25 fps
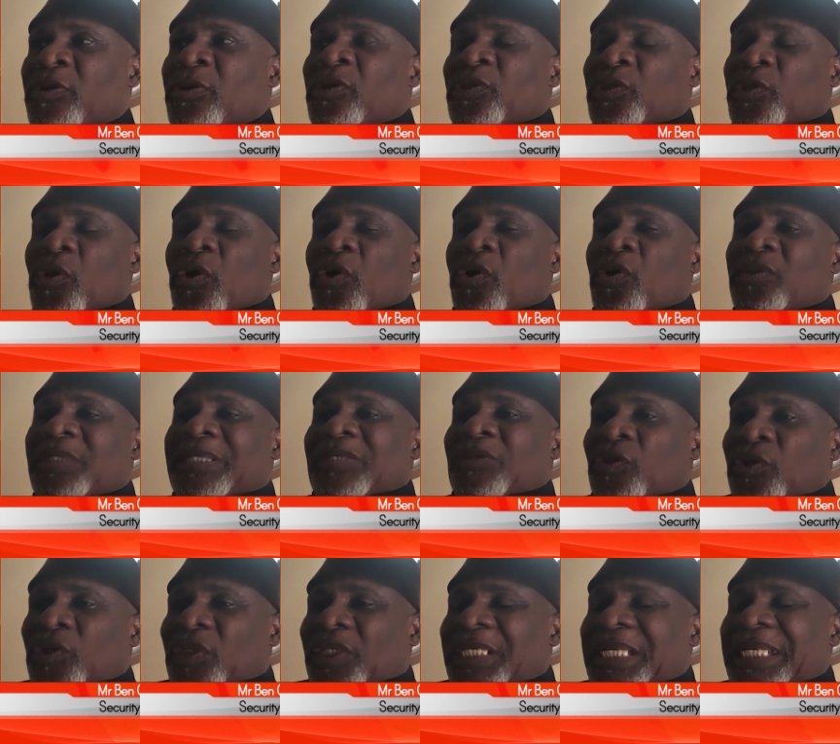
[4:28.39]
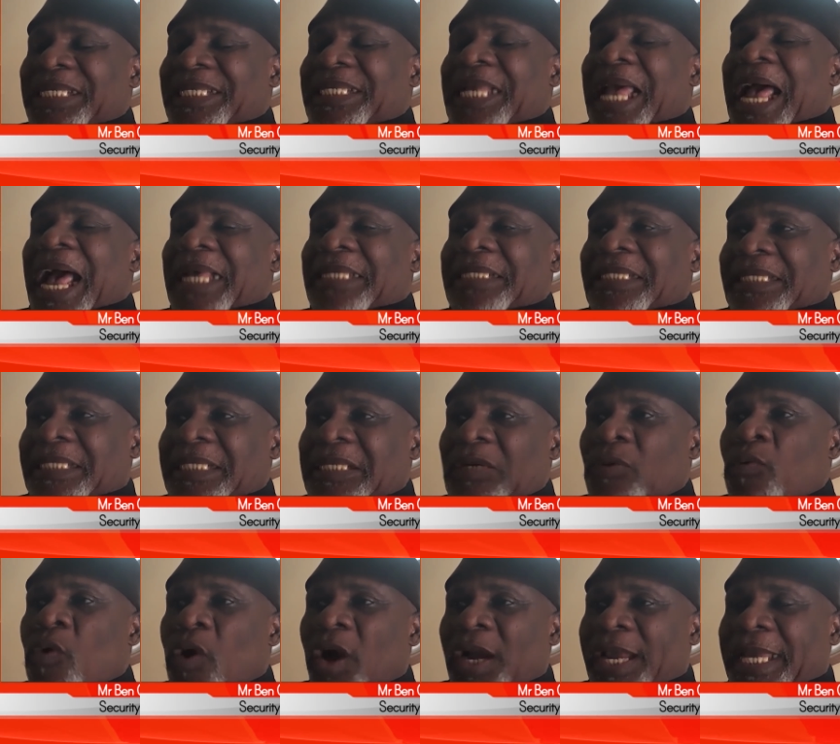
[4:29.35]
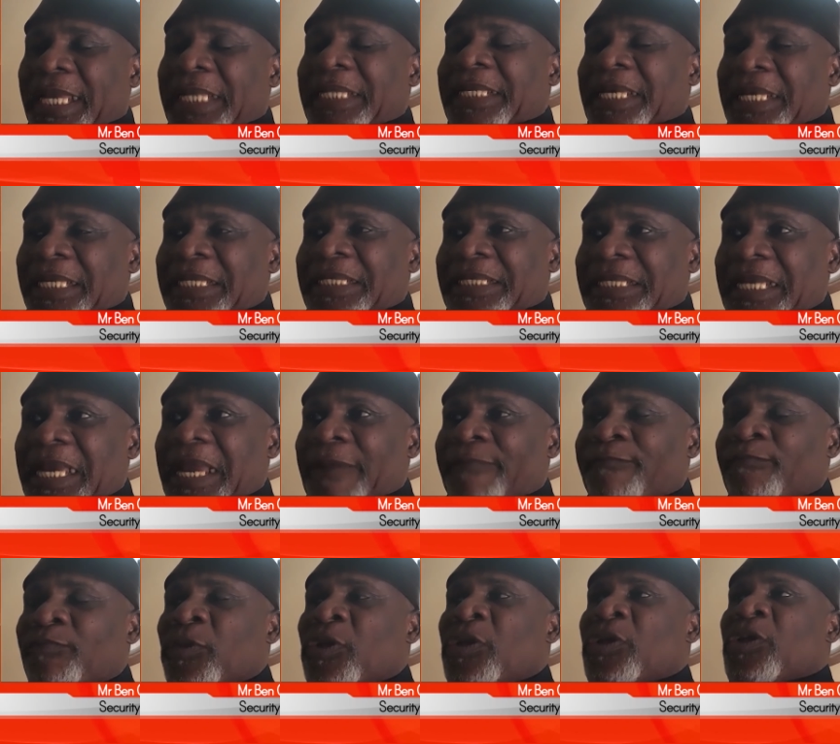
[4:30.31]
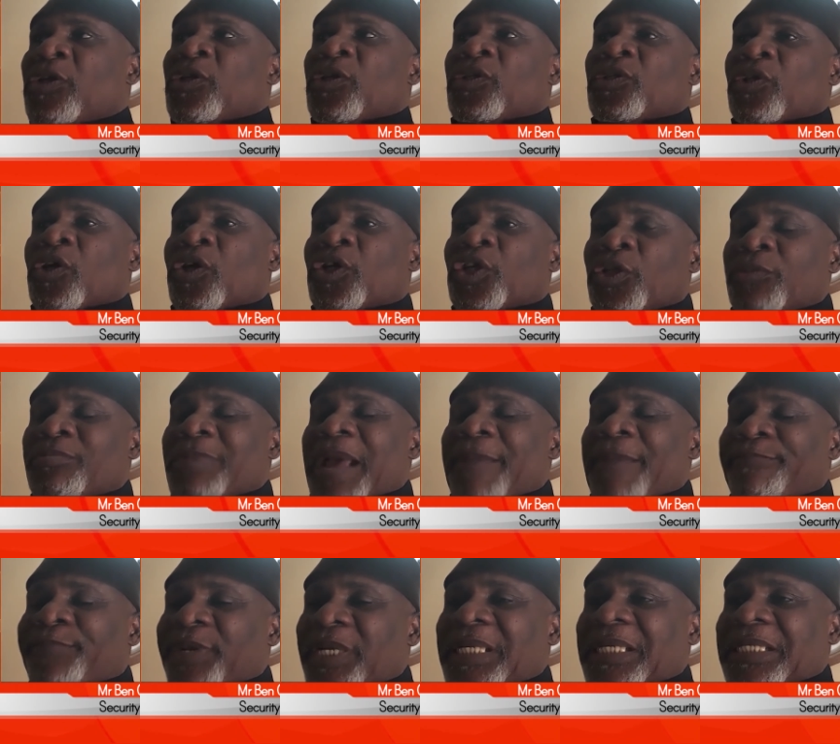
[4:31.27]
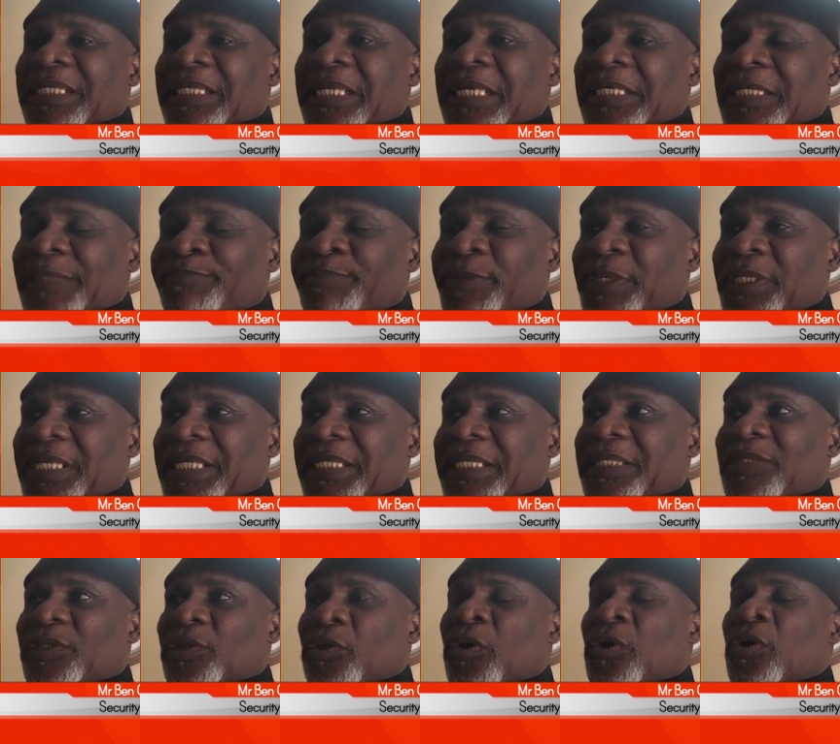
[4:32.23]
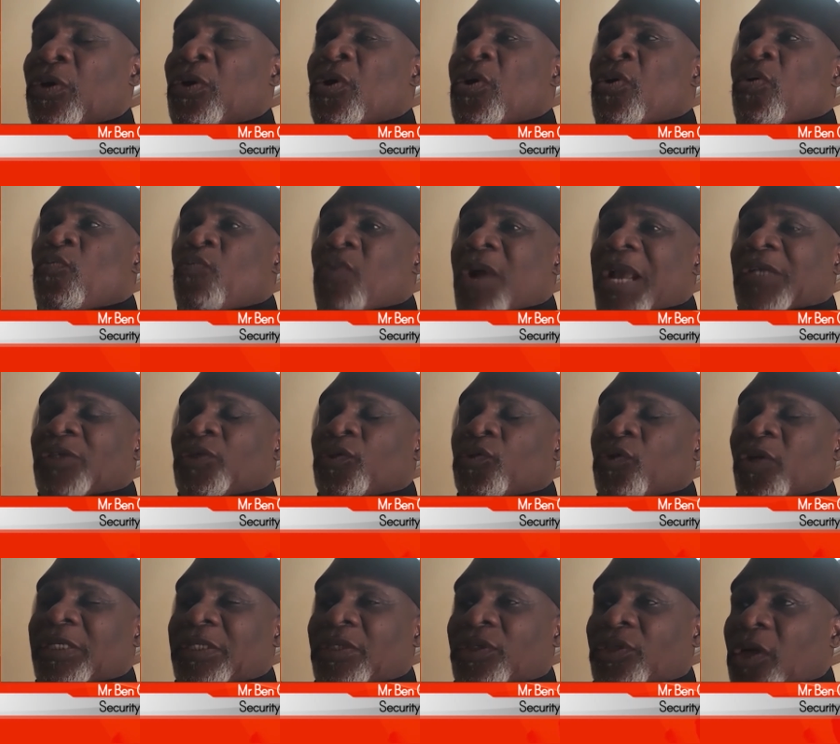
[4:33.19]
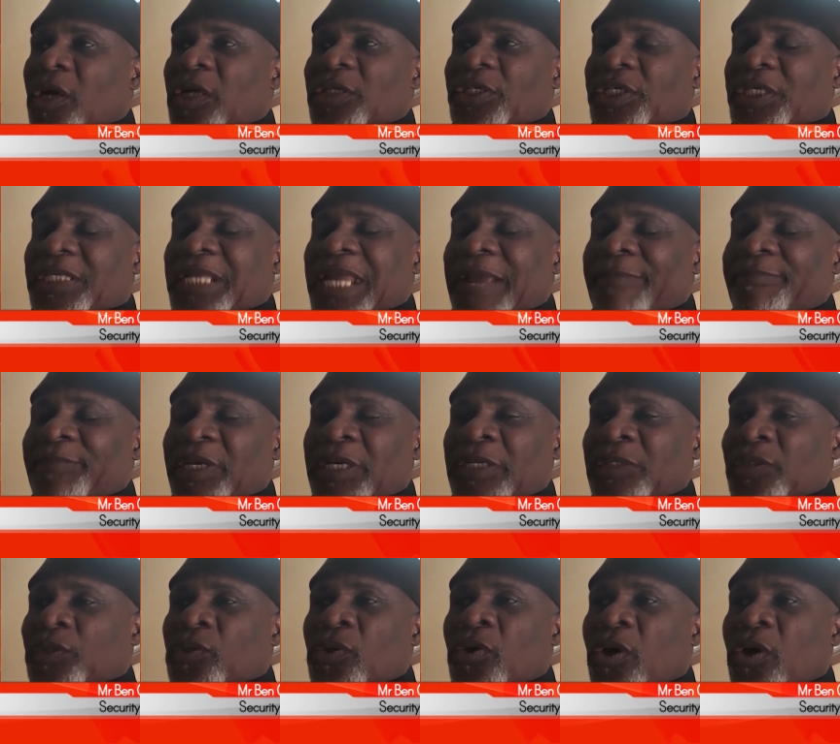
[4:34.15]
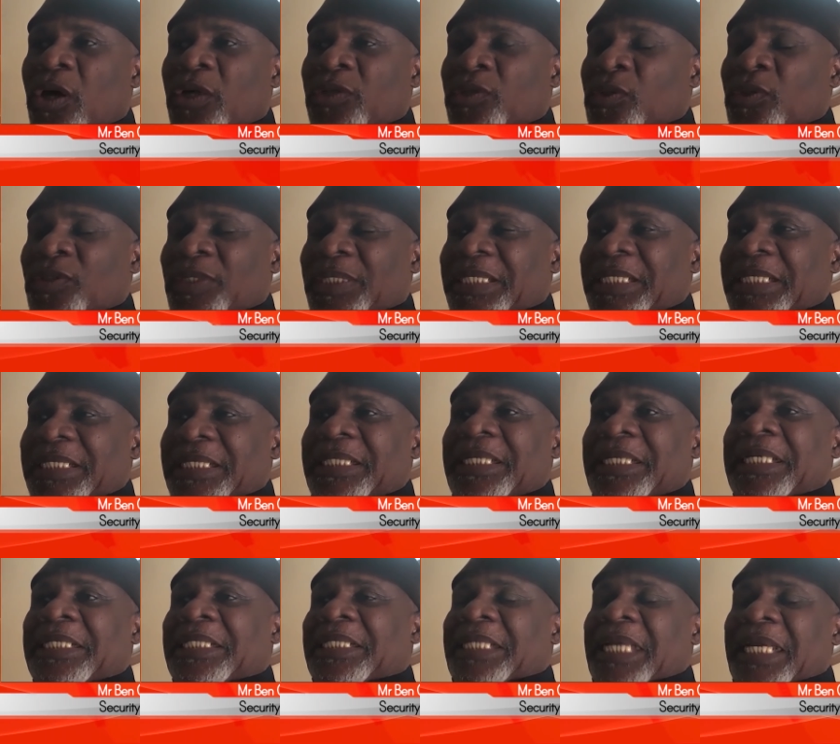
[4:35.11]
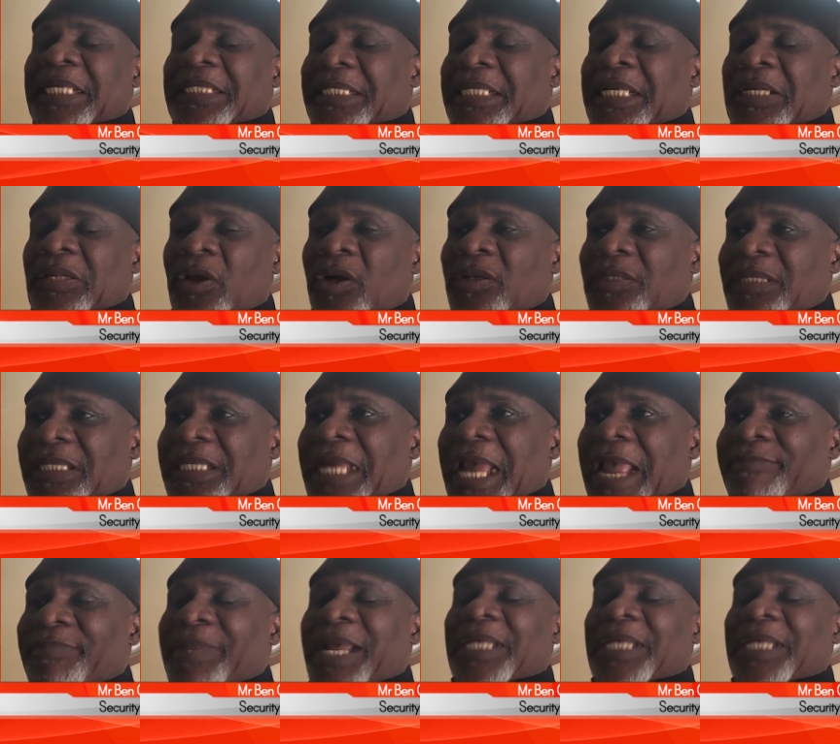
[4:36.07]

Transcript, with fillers: So those things are still working in them. You know, human being is a spirit. So when you indulge them into all those things, it takes a long time.